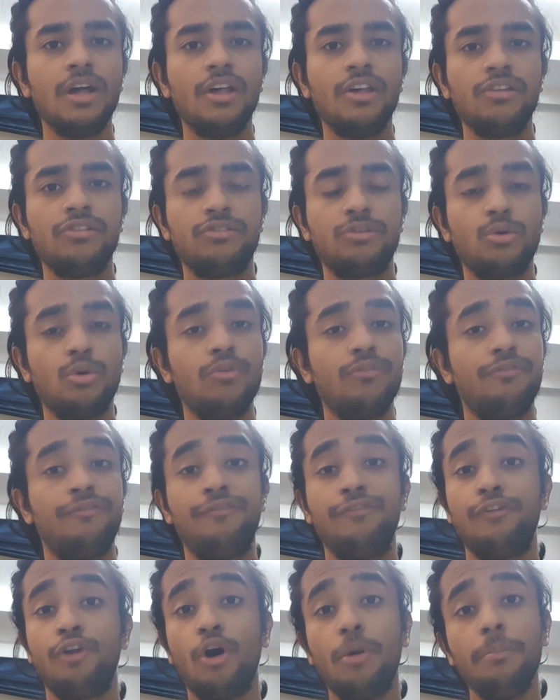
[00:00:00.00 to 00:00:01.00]
So,
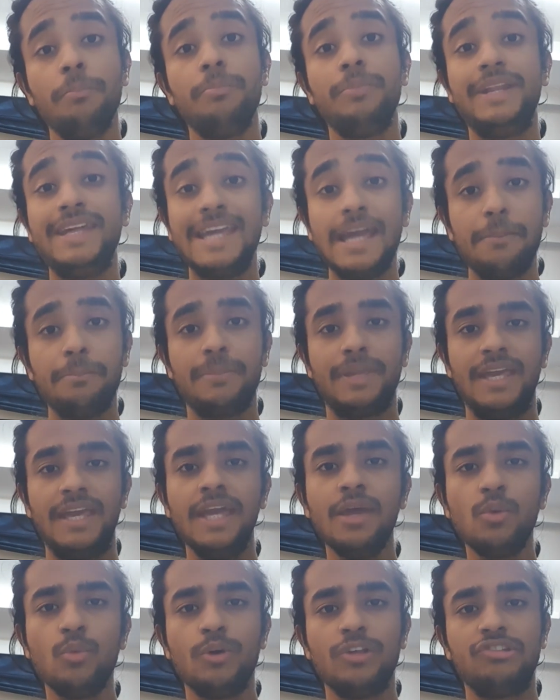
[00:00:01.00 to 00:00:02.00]
from
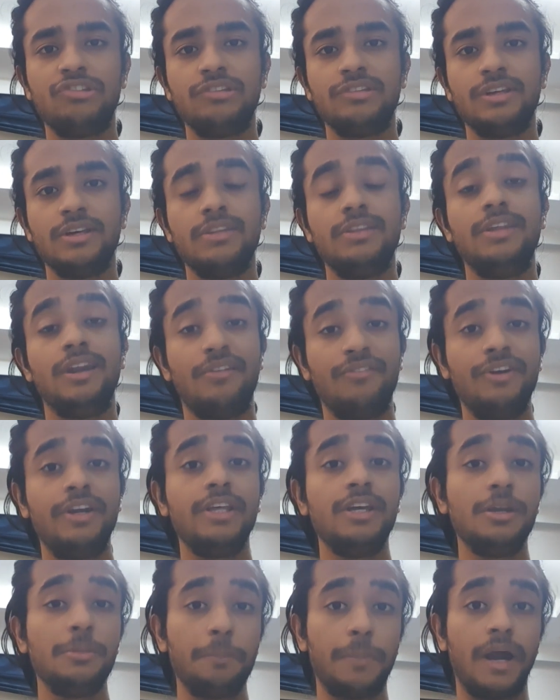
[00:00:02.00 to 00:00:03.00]
DMK, which is a
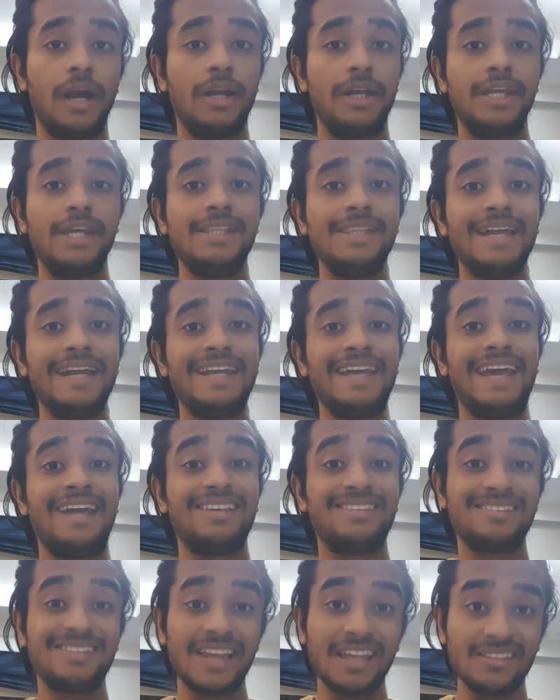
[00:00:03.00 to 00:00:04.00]
Dravidian party that
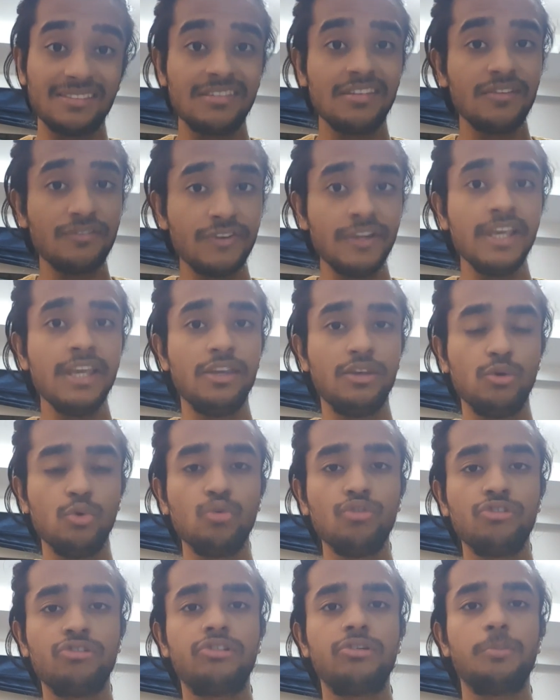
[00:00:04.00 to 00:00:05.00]
extensively
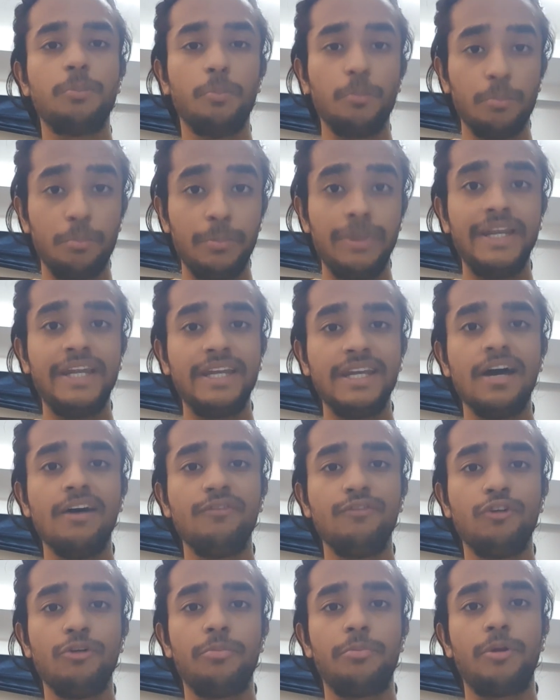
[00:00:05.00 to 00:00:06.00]
used media
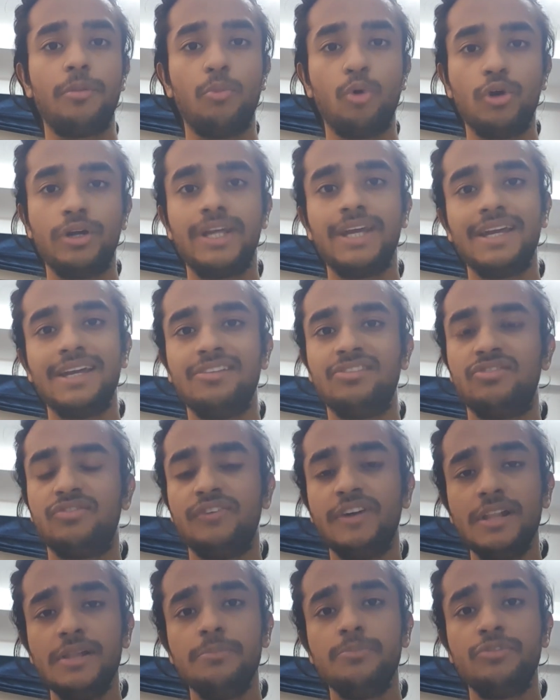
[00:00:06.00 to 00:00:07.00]
for promoting its
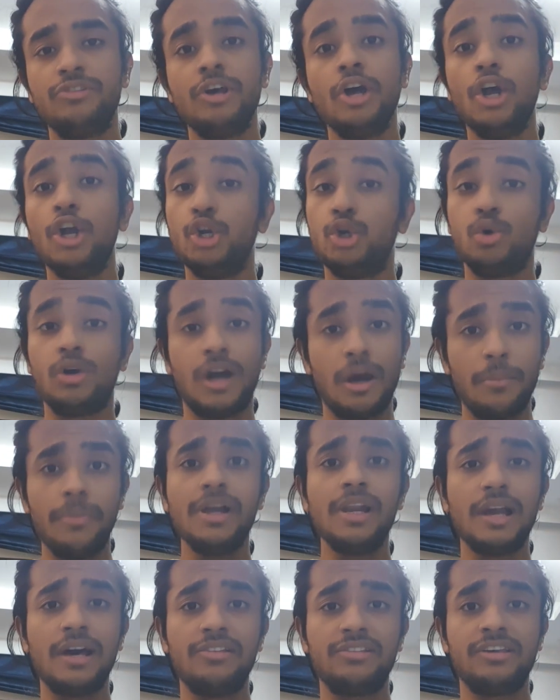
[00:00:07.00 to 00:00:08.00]
films, to Kamal
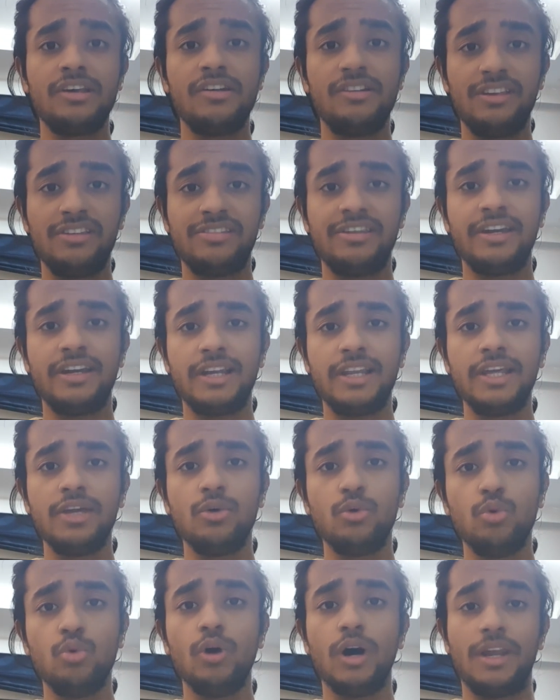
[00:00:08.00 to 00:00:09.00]
Hassan recently,
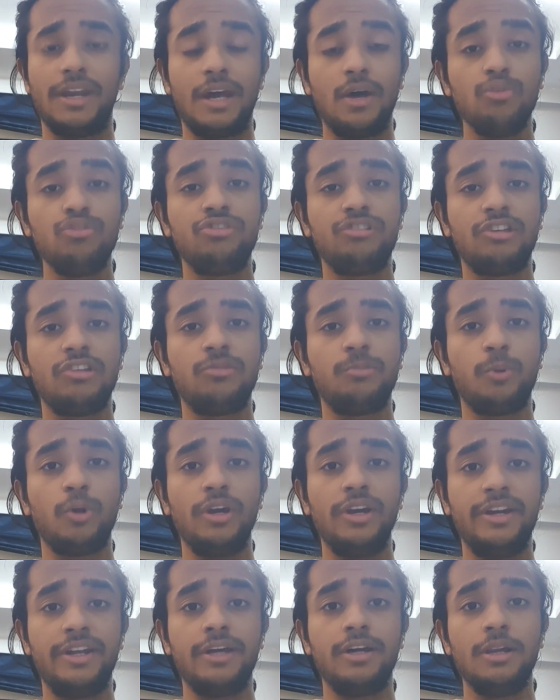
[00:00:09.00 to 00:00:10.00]
who announced his
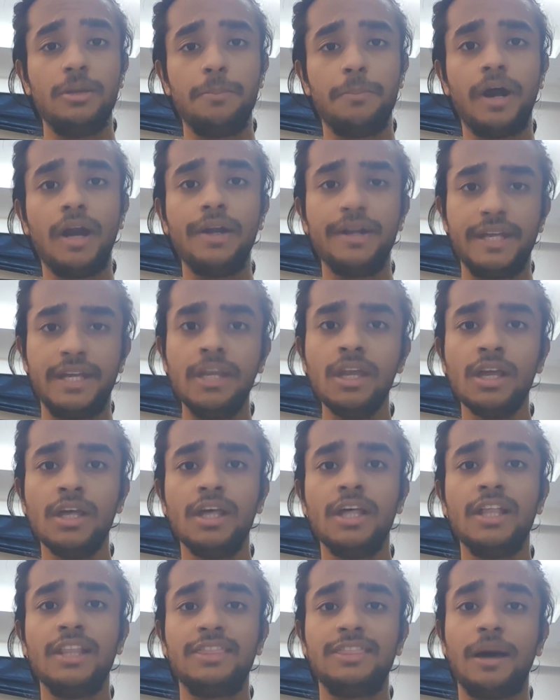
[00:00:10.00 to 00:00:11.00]
political party,
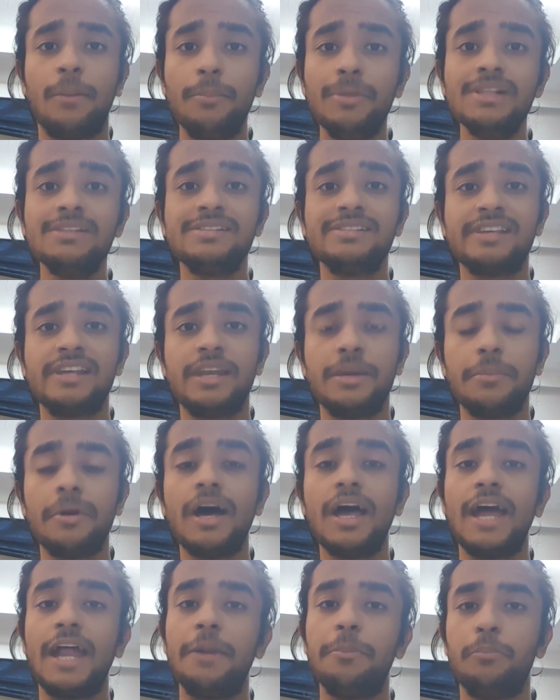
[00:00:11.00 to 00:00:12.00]
Tamil cinema
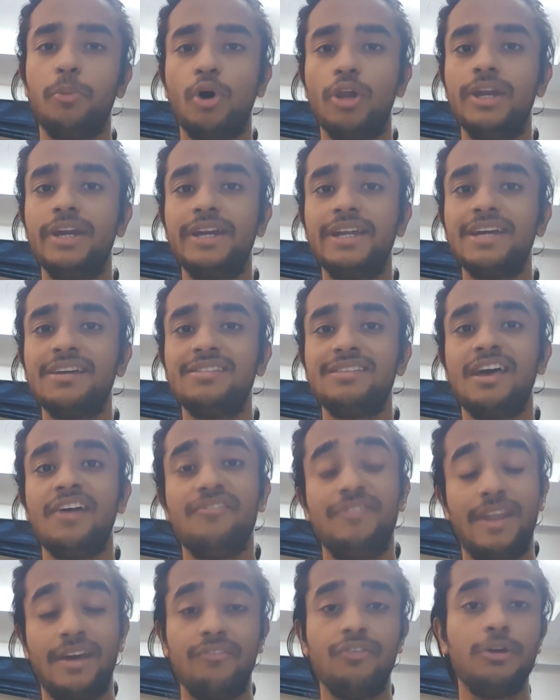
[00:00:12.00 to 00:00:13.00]
and politics have
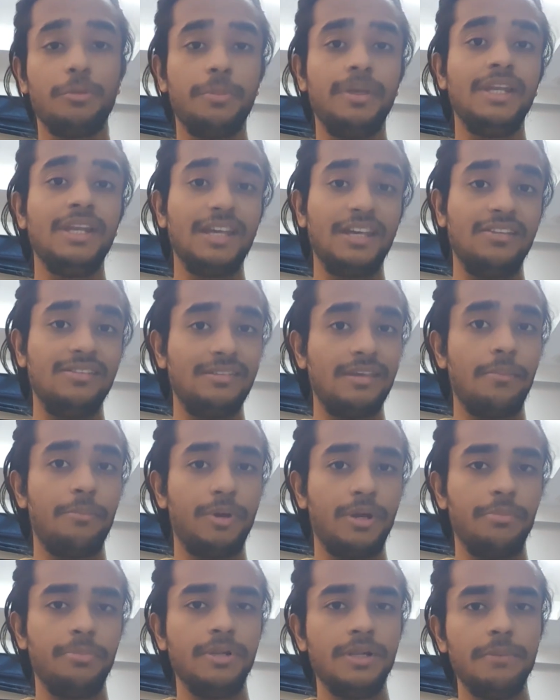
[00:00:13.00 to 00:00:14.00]
never been
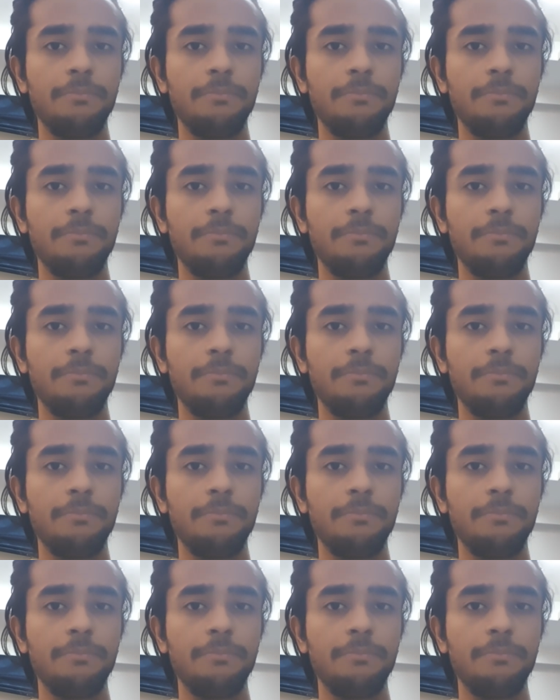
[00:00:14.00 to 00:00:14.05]
inseparable.